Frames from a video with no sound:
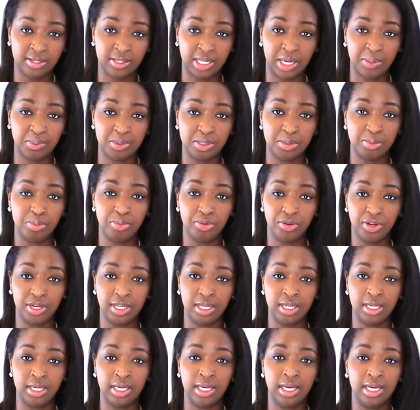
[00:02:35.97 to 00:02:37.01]
So that was
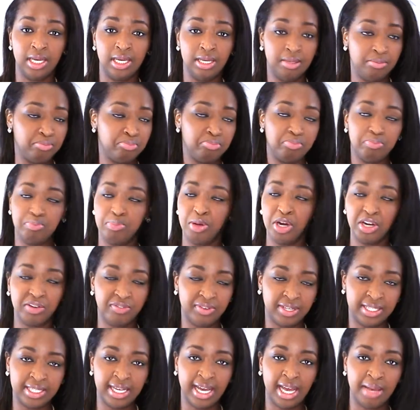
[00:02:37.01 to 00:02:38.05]
pretty
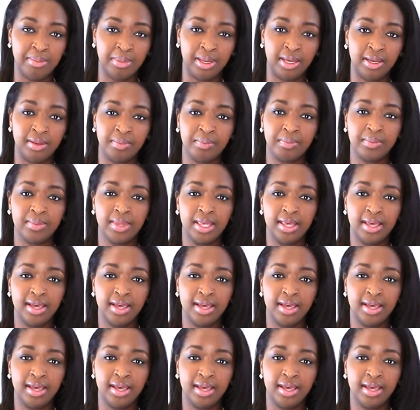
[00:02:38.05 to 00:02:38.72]
perfect timing.